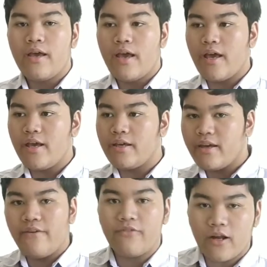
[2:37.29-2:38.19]
a
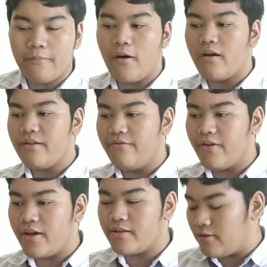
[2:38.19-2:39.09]
Kevlar body
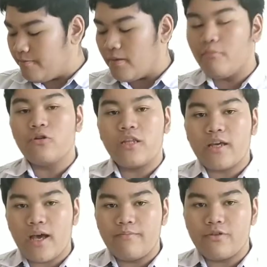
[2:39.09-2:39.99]
vest,
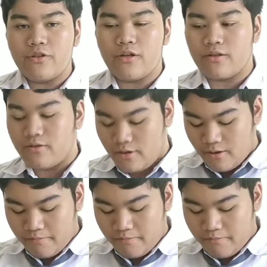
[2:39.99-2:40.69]
multicam shirts,